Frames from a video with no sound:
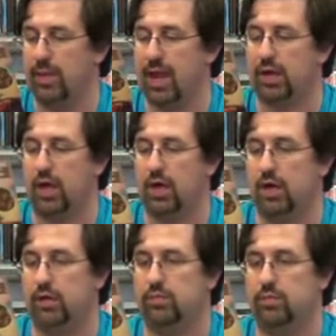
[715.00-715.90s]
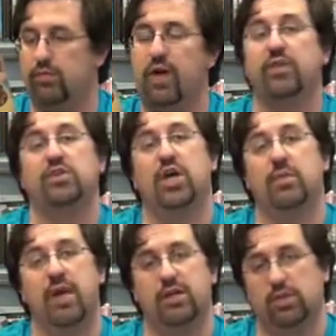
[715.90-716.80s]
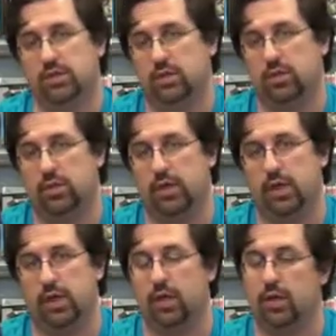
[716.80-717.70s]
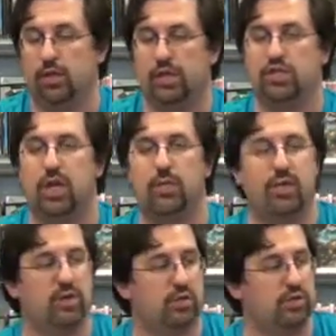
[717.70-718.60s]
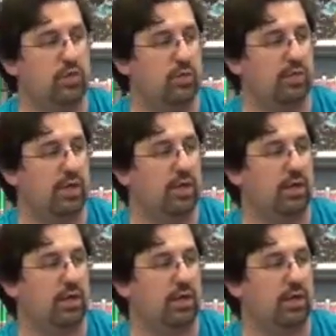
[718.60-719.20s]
back Father John Madrix, the Jamie Madrix dupe that